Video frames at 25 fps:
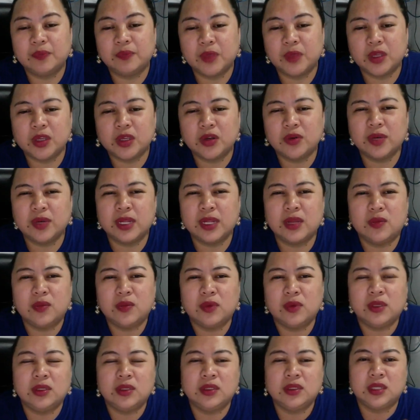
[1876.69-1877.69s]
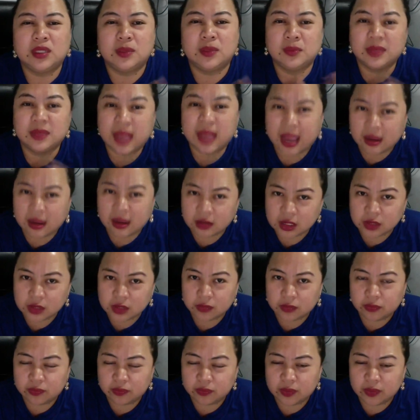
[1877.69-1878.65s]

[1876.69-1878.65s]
you really will sometimes